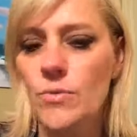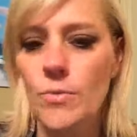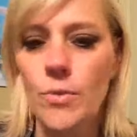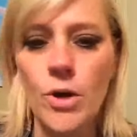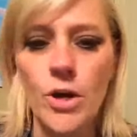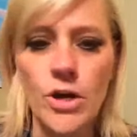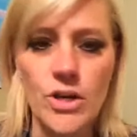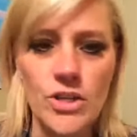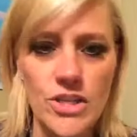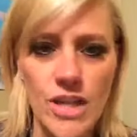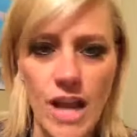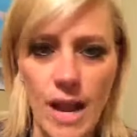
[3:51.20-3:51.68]

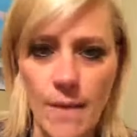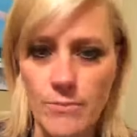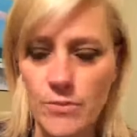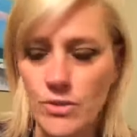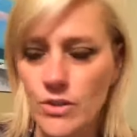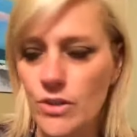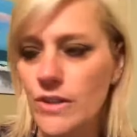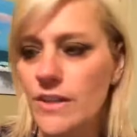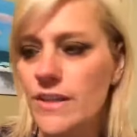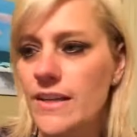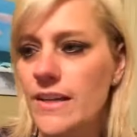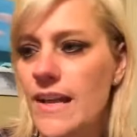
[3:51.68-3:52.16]

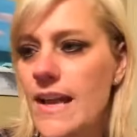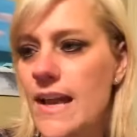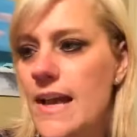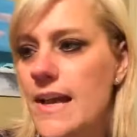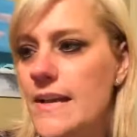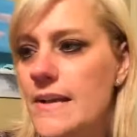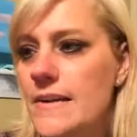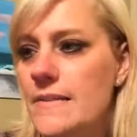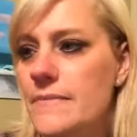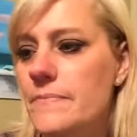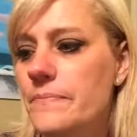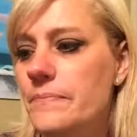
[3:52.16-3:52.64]
chapter.
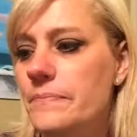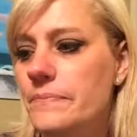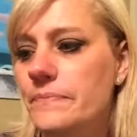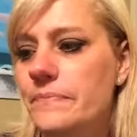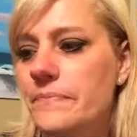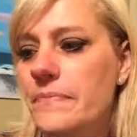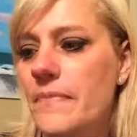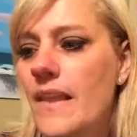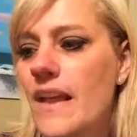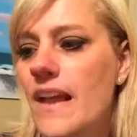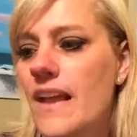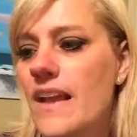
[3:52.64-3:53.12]

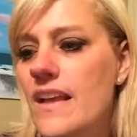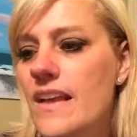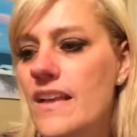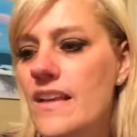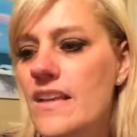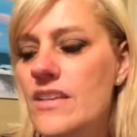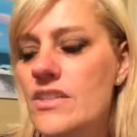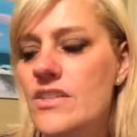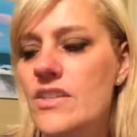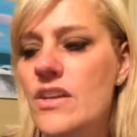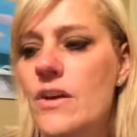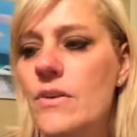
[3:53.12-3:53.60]

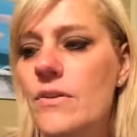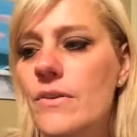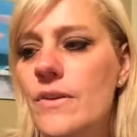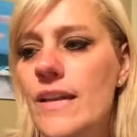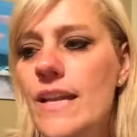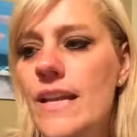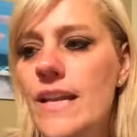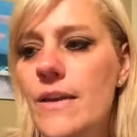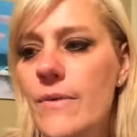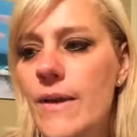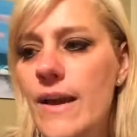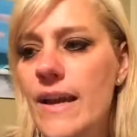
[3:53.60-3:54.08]
So
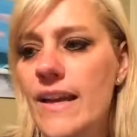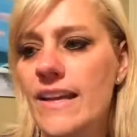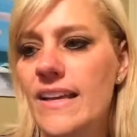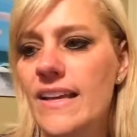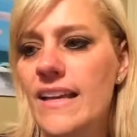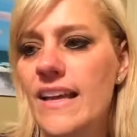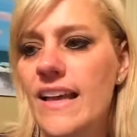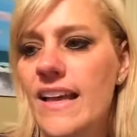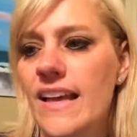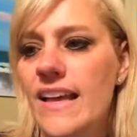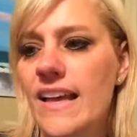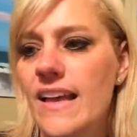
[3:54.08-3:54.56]
anyway,
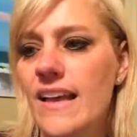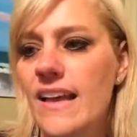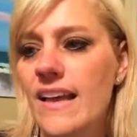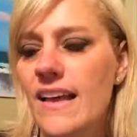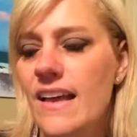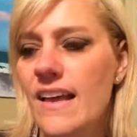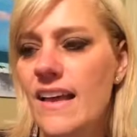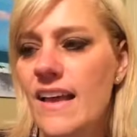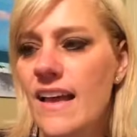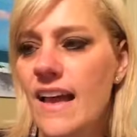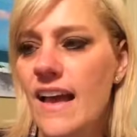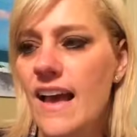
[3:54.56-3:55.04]

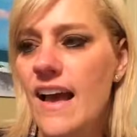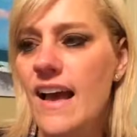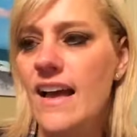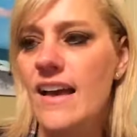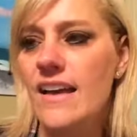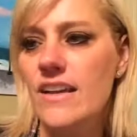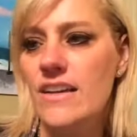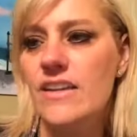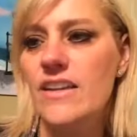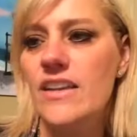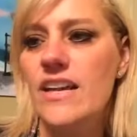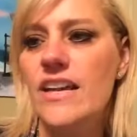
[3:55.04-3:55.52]

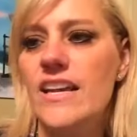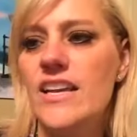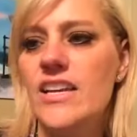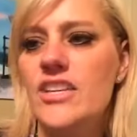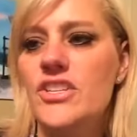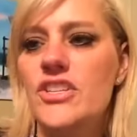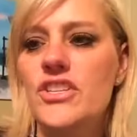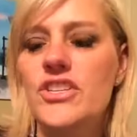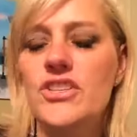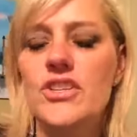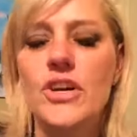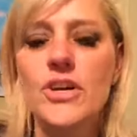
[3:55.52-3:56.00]

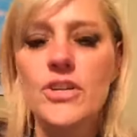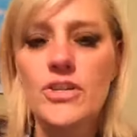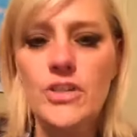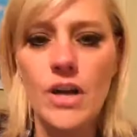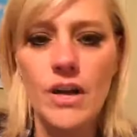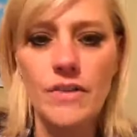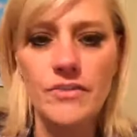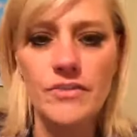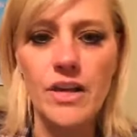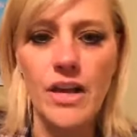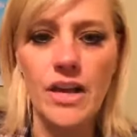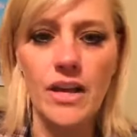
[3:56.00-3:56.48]
she starts
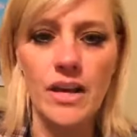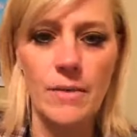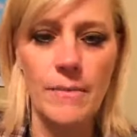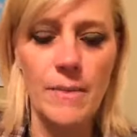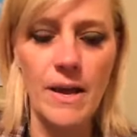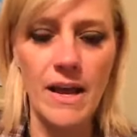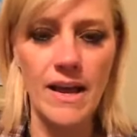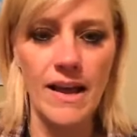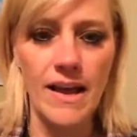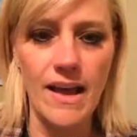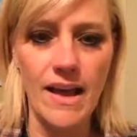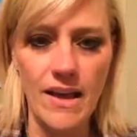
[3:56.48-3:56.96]
off talking
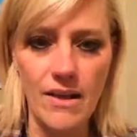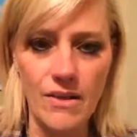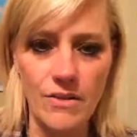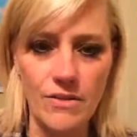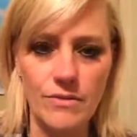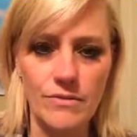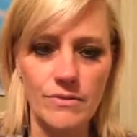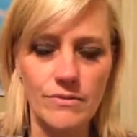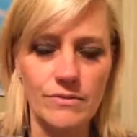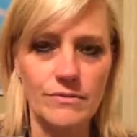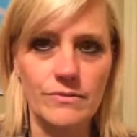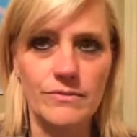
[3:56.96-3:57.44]
about
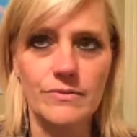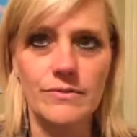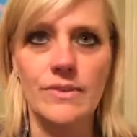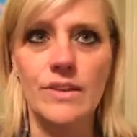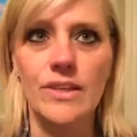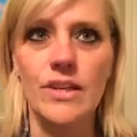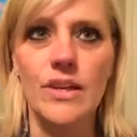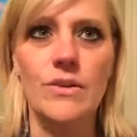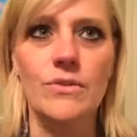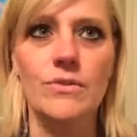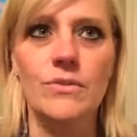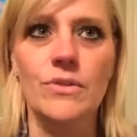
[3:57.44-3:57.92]
how, you
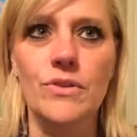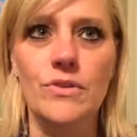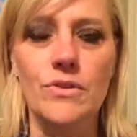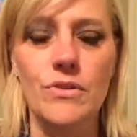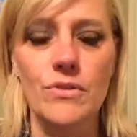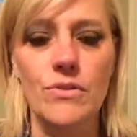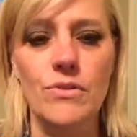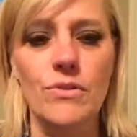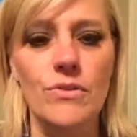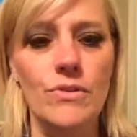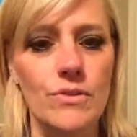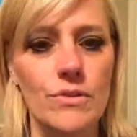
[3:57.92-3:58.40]
know, little
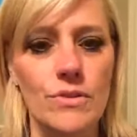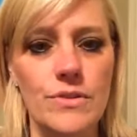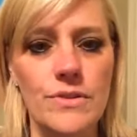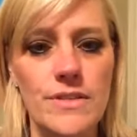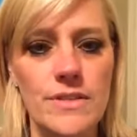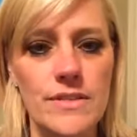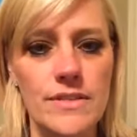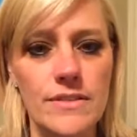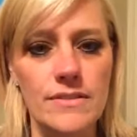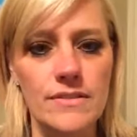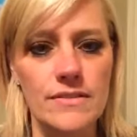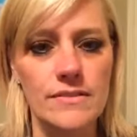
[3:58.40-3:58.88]

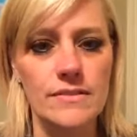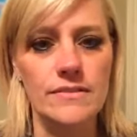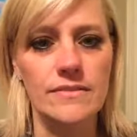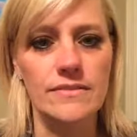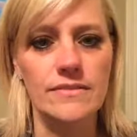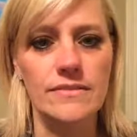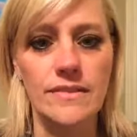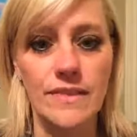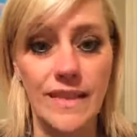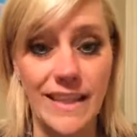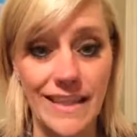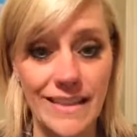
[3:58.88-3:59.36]
girls,
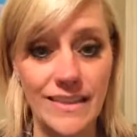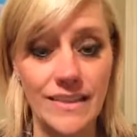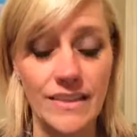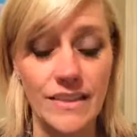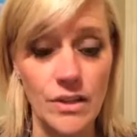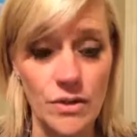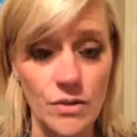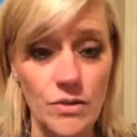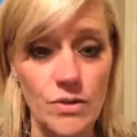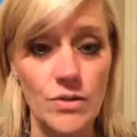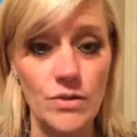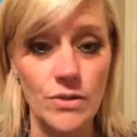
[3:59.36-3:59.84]
like literal